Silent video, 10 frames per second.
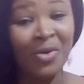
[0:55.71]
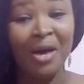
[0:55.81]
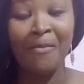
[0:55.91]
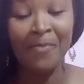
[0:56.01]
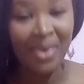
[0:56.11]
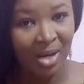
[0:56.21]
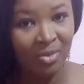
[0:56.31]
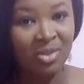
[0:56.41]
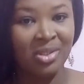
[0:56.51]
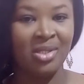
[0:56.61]
go
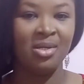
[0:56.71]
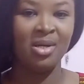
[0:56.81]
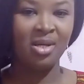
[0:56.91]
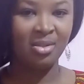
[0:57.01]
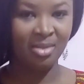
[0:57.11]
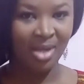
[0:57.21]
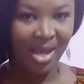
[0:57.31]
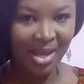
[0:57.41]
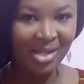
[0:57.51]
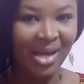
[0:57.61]
about
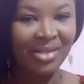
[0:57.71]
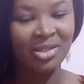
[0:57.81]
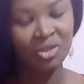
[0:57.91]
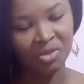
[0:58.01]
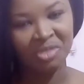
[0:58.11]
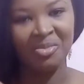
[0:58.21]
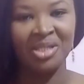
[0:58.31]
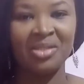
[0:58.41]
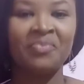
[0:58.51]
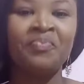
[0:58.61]
hair lice
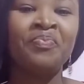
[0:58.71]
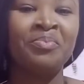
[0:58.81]
treatment.